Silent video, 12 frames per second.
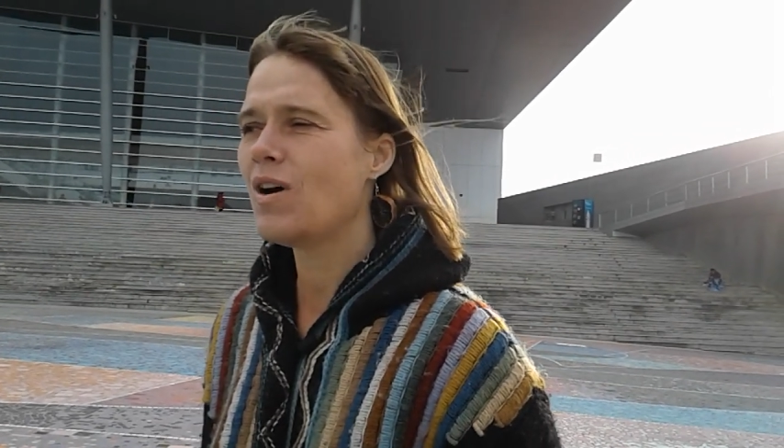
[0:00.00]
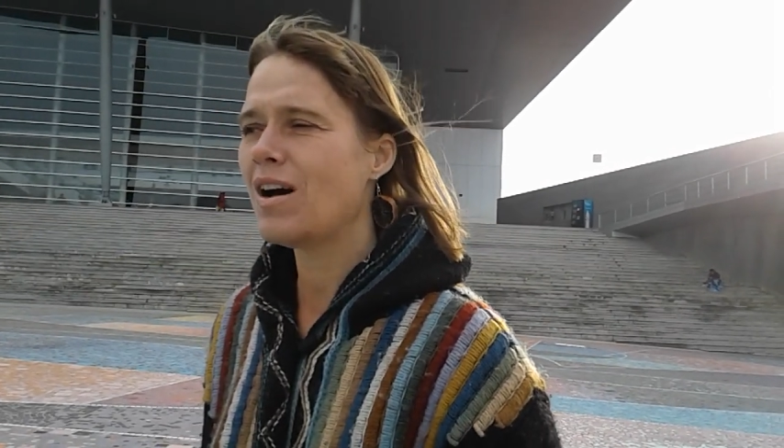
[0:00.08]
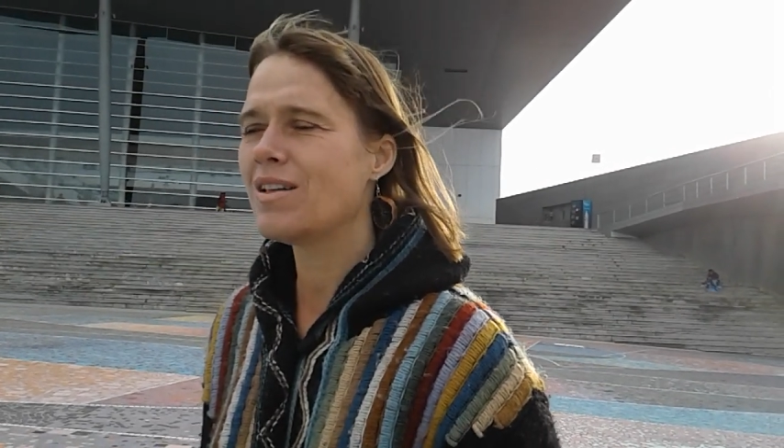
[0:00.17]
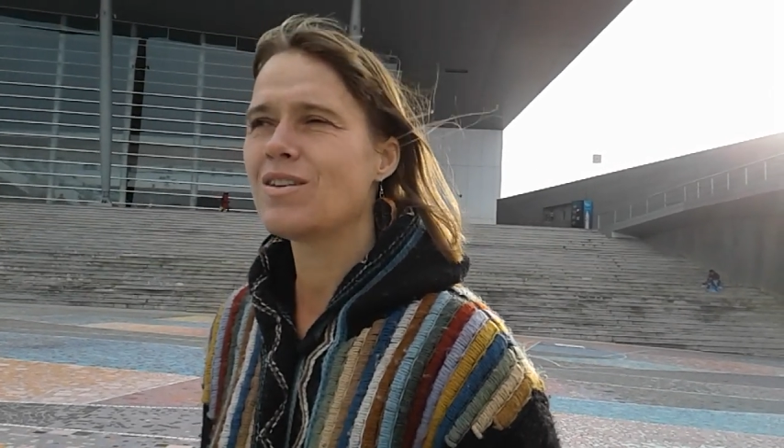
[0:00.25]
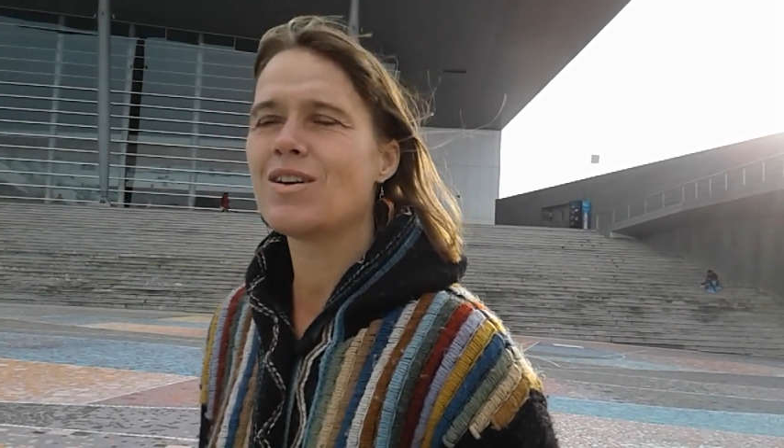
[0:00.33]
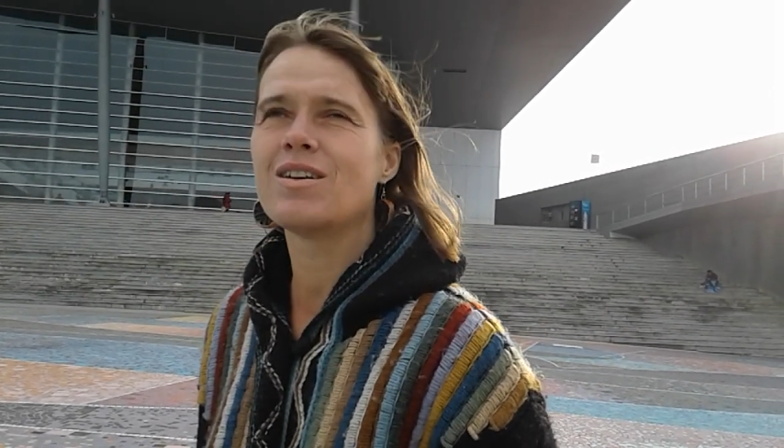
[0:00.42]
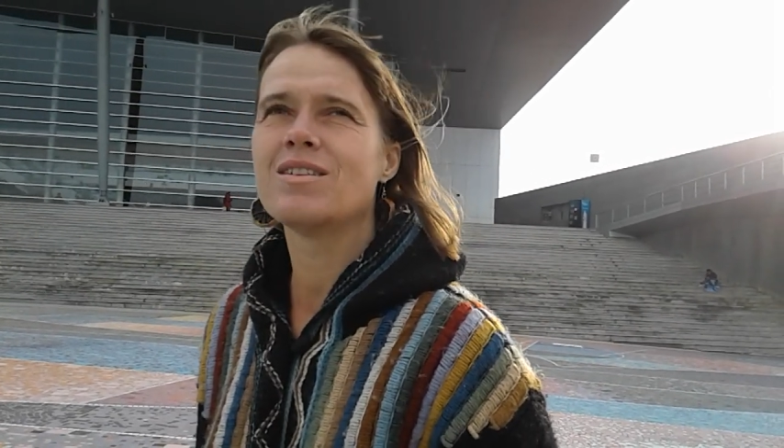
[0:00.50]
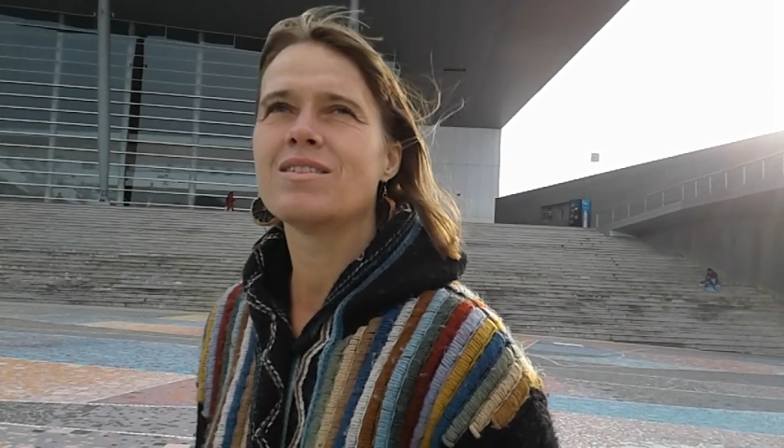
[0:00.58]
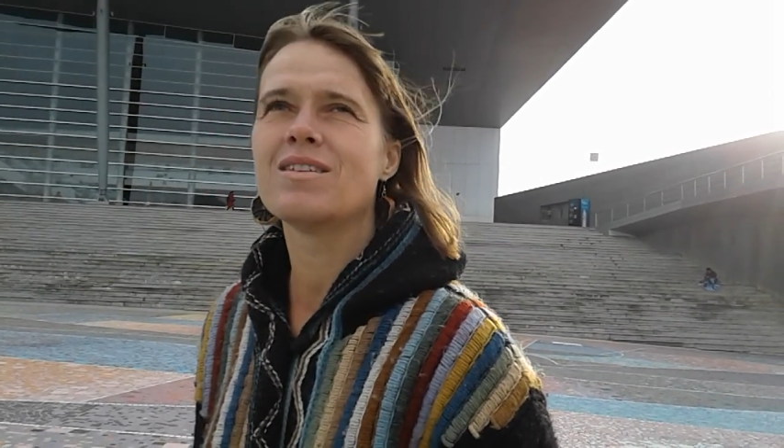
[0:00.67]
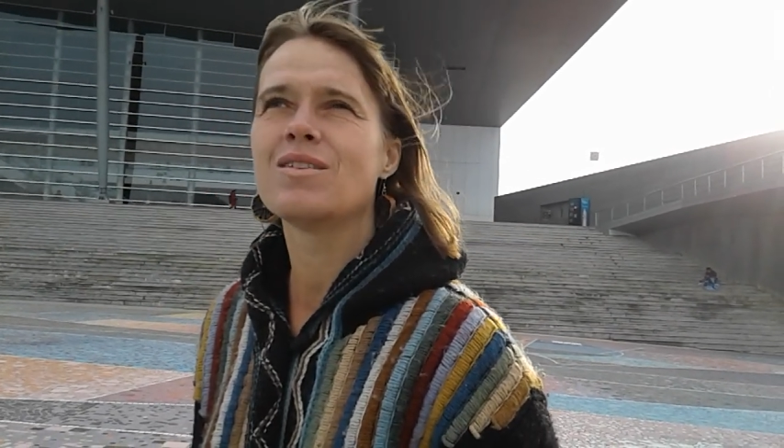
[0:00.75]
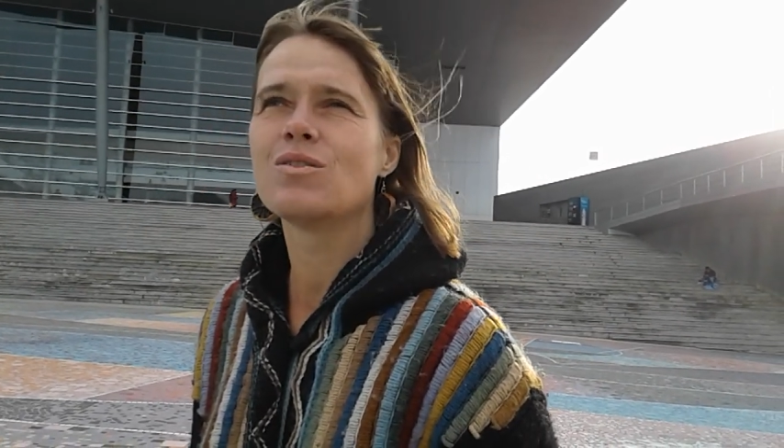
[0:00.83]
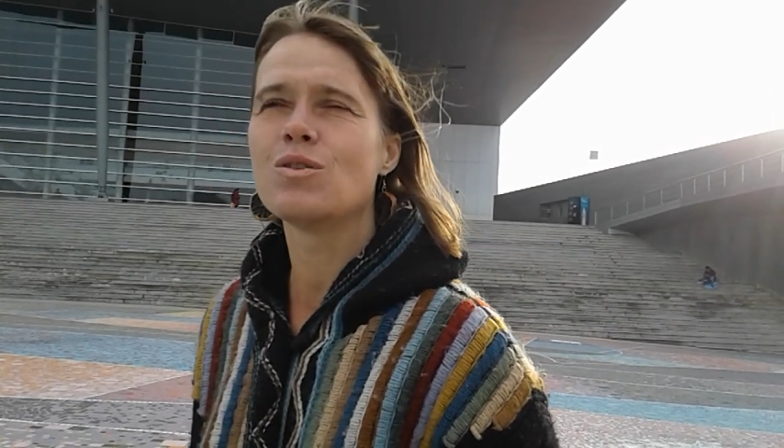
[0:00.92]
other
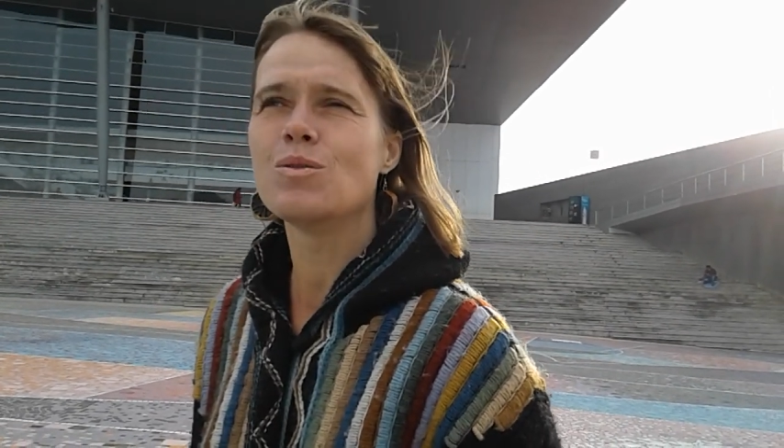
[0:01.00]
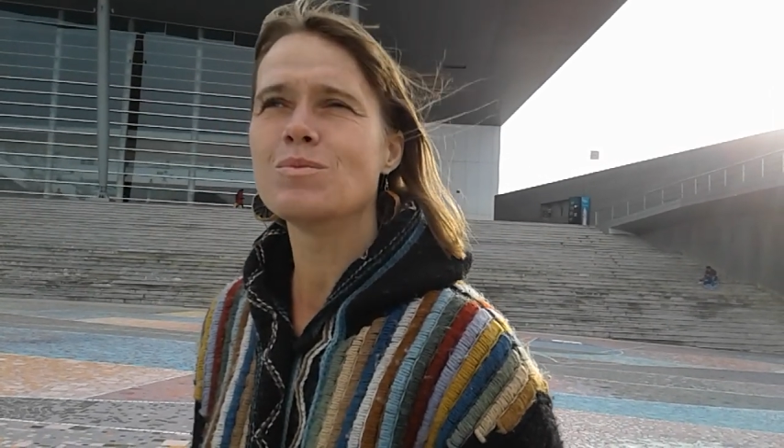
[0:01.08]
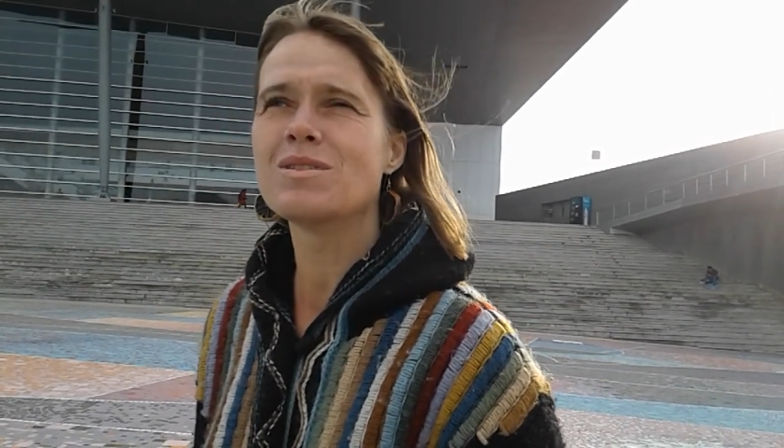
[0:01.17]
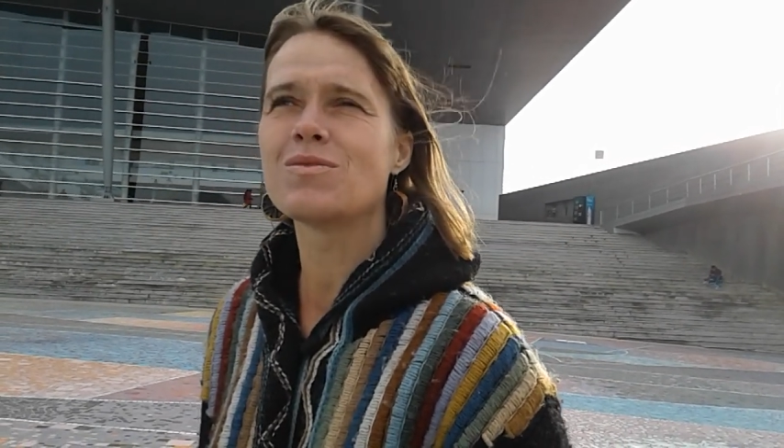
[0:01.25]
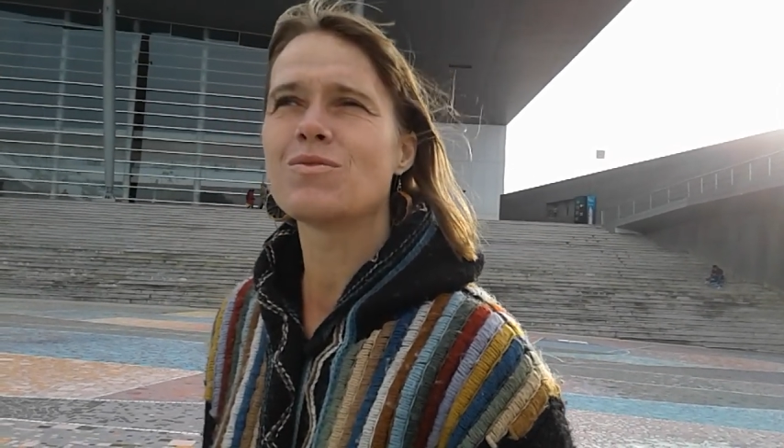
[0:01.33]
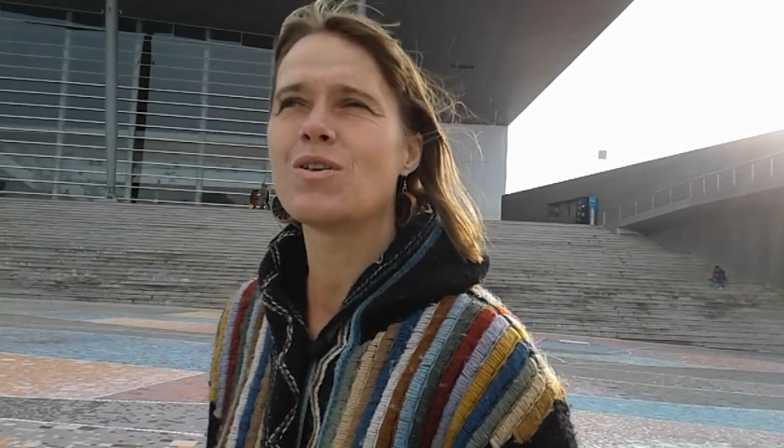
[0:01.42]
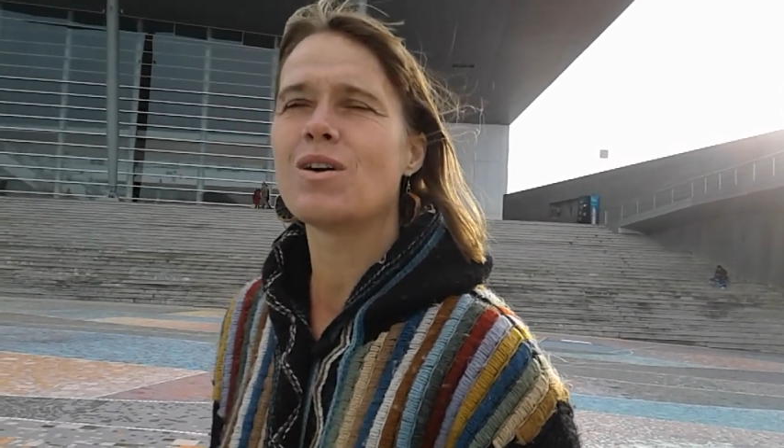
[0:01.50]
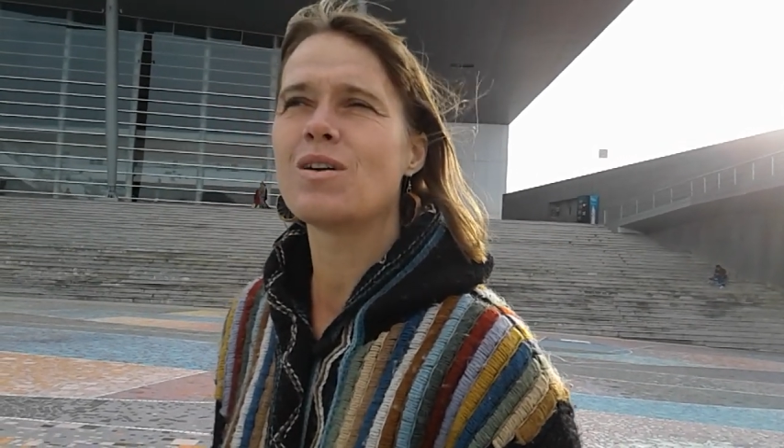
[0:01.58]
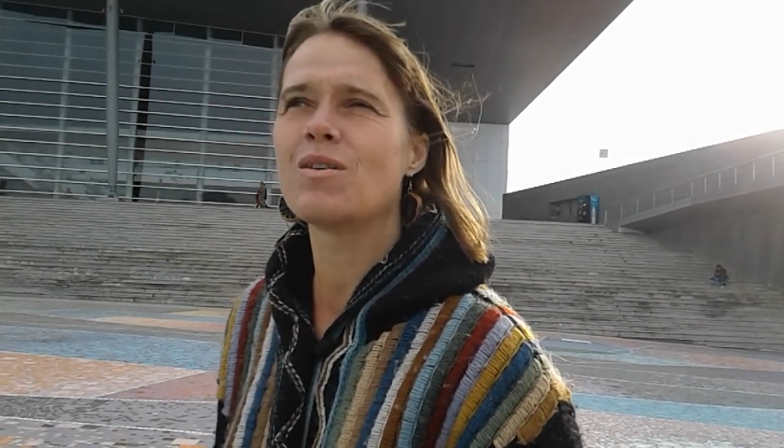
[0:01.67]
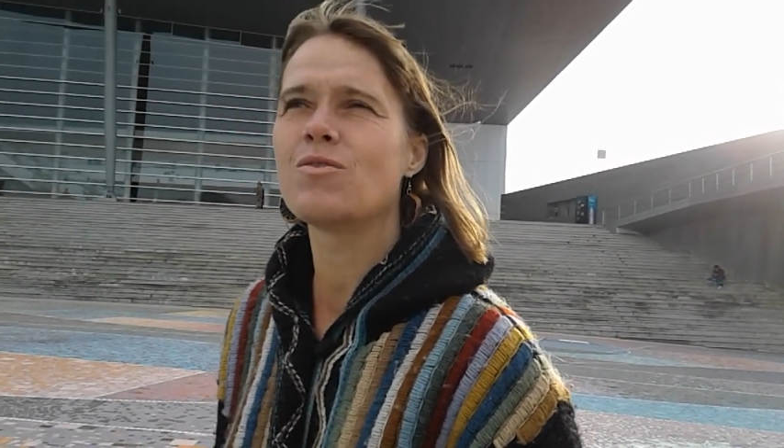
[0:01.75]
rooms for,